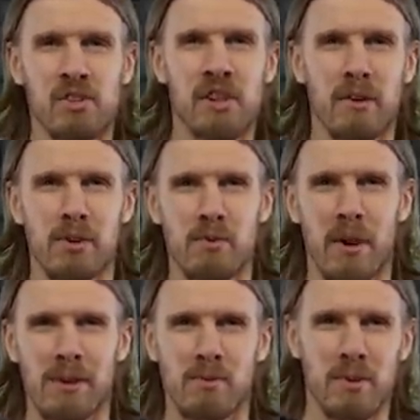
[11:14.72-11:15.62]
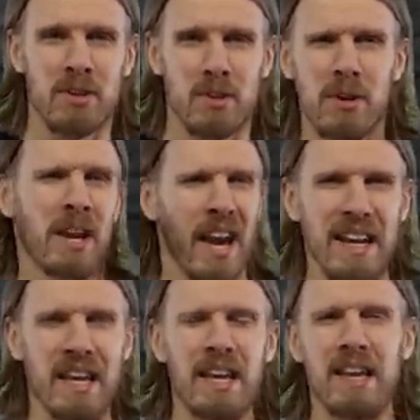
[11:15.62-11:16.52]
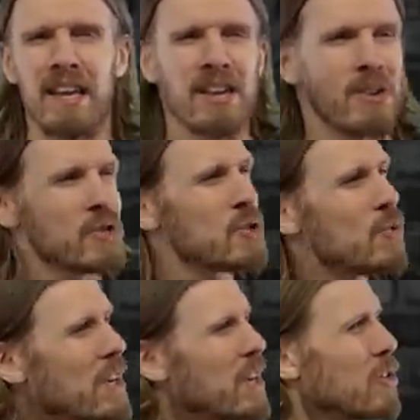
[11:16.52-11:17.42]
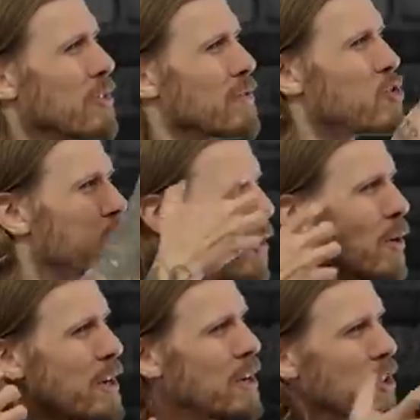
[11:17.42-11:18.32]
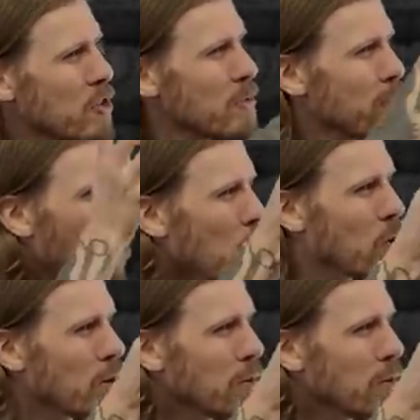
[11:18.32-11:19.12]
sharing these records with you. And he, here's to a year of sharing another more.